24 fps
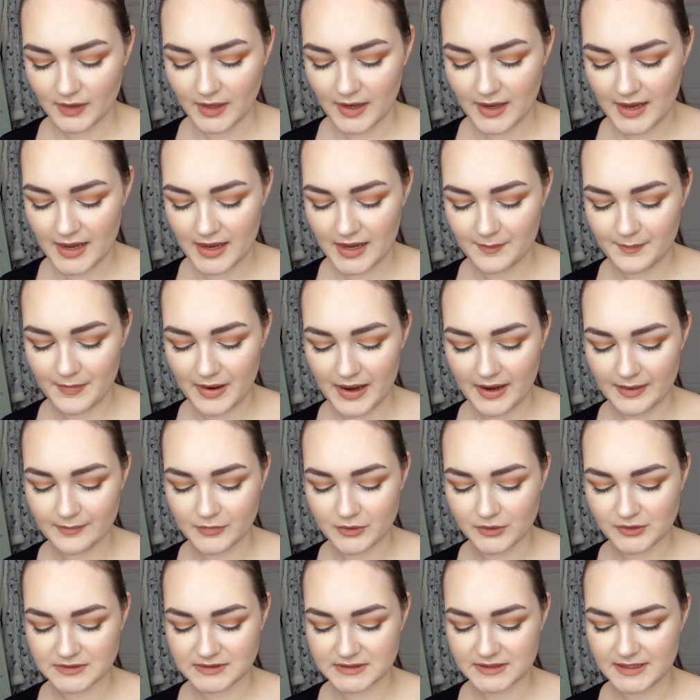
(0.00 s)
I
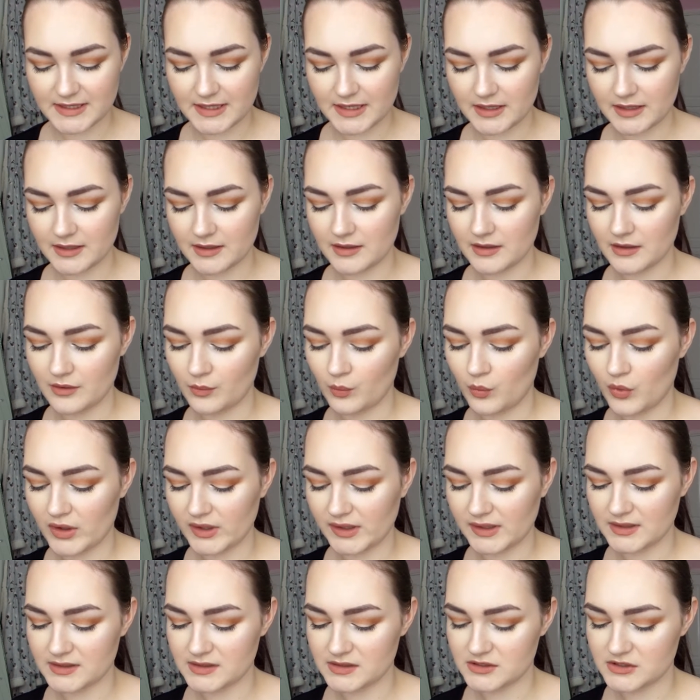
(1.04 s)
mostly
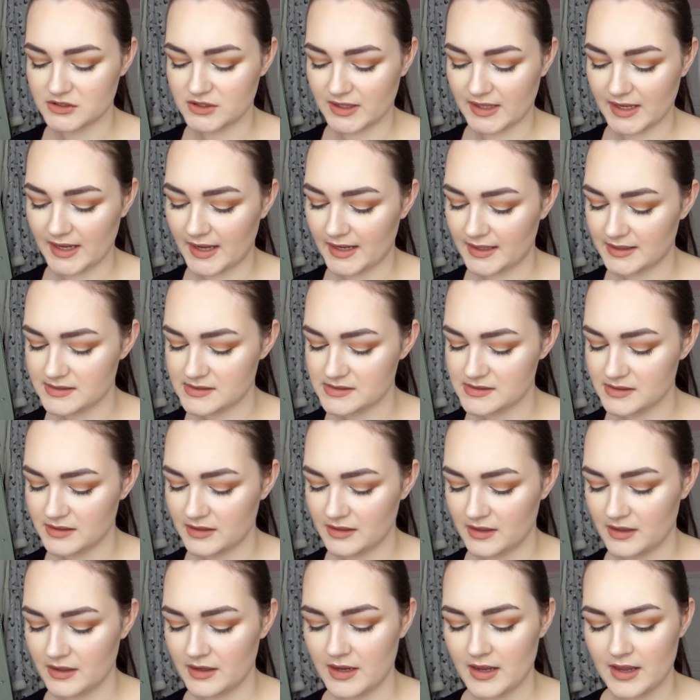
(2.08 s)
wanted to get
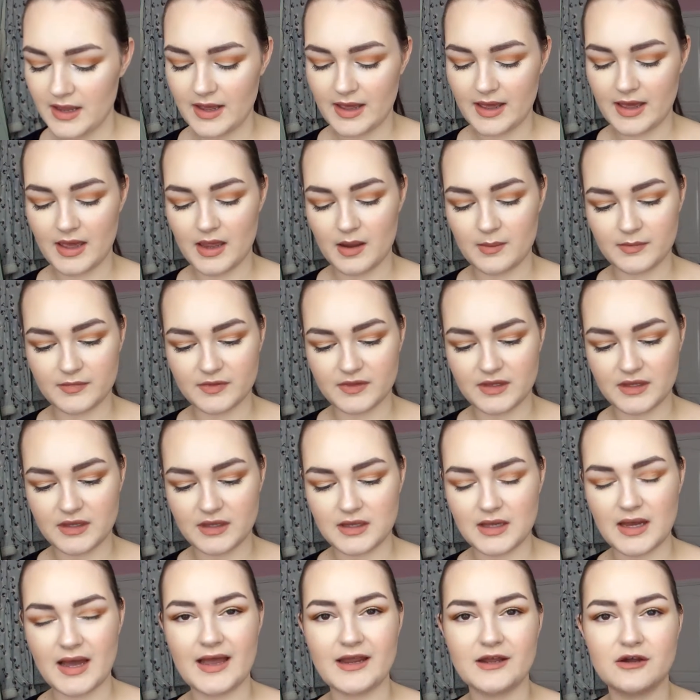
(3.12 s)

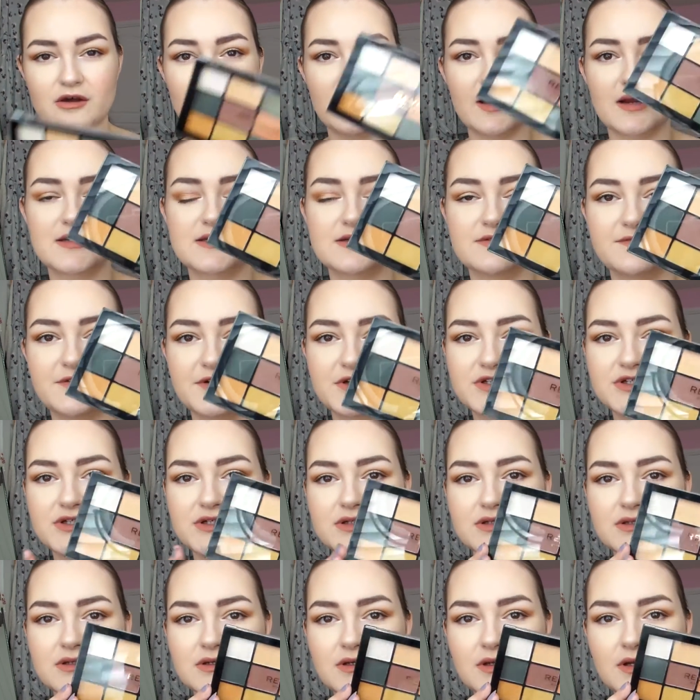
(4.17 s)
the Iconic
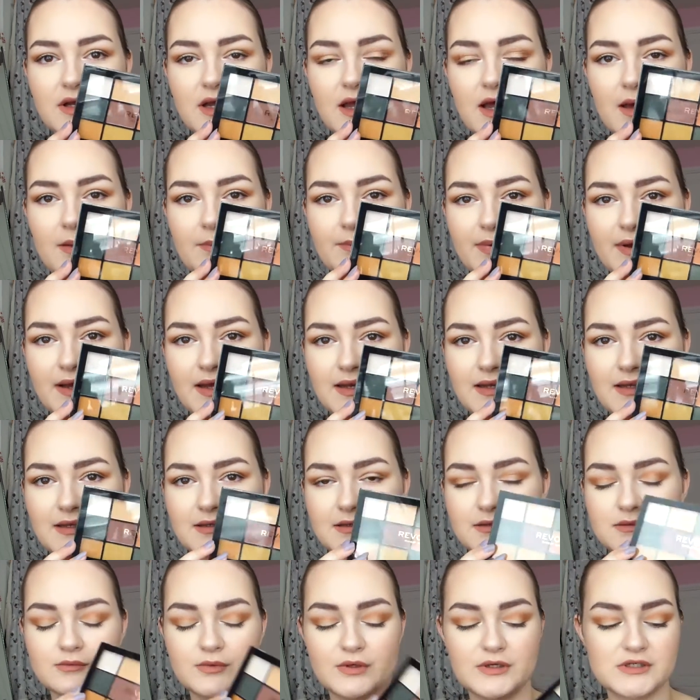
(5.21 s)
Division
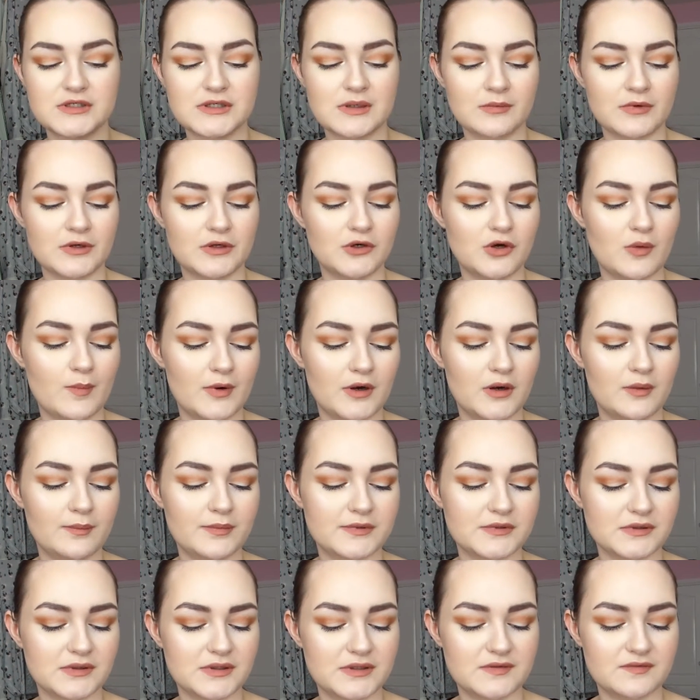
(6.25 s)
palette, which I'm going to open up
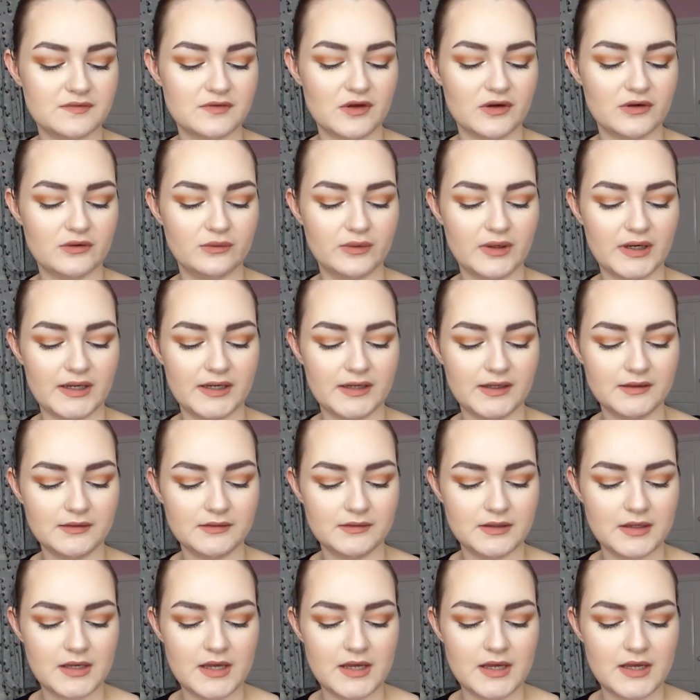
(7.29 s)
so that it's got no glare,